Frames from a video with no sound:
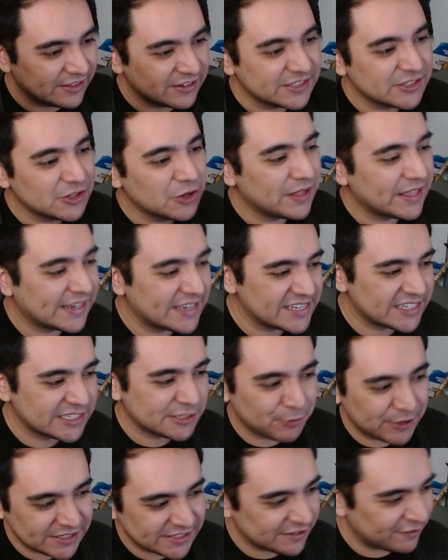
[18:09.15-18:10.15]
There's no like
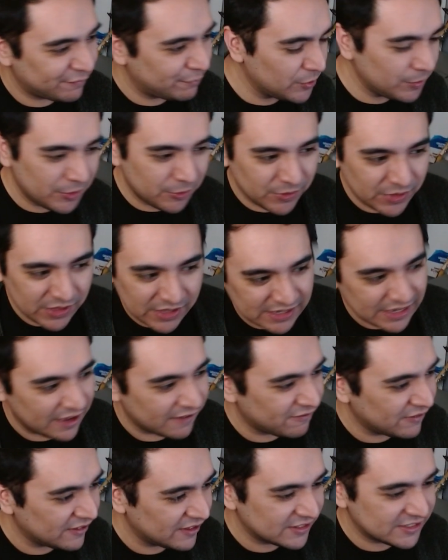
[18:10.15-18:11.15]
expressive movement with like
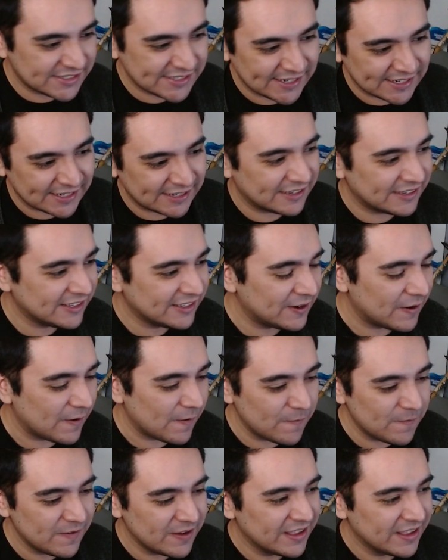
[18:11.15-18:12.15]
Kefla, just like, you know,